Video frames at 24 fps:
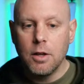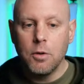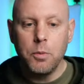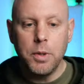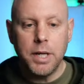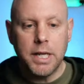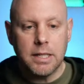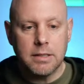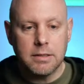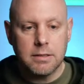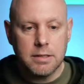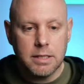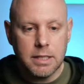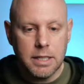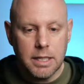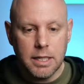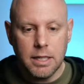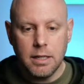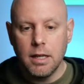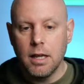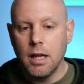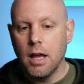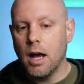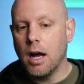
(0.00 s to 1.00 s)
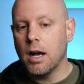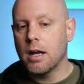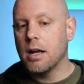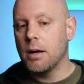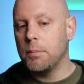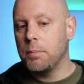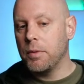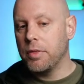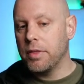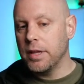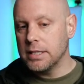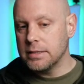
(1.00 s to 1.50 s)
can see a couple
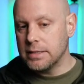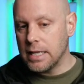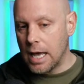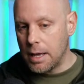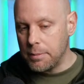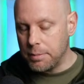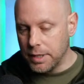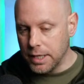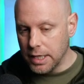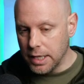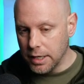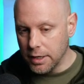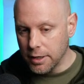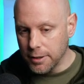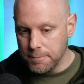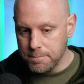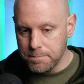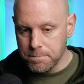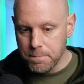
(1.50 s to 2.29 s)
things happening here.